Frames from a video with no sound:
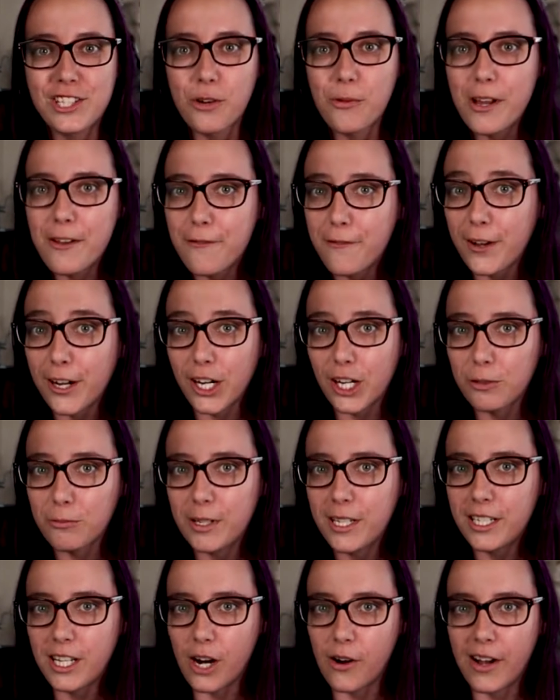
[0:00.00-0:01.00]
so we figured
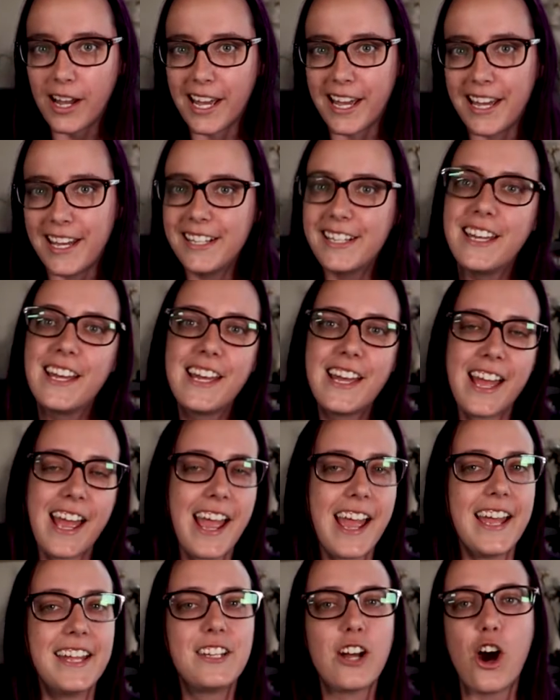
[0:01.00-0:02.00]
we'd go ahead
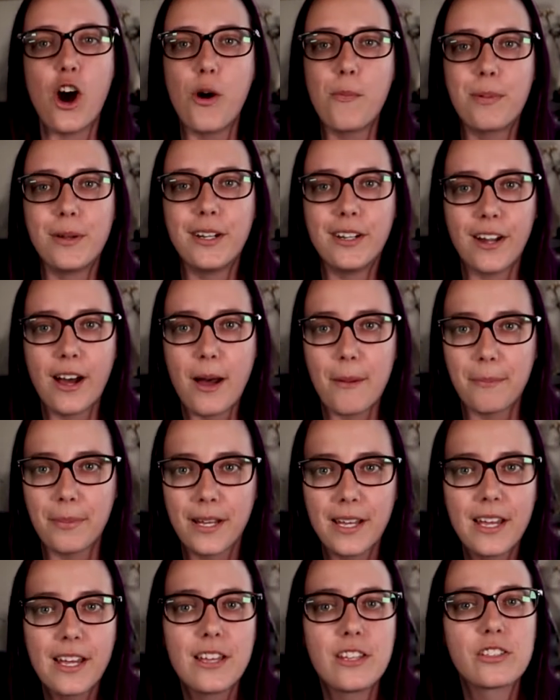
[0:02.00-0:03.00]
and open it up.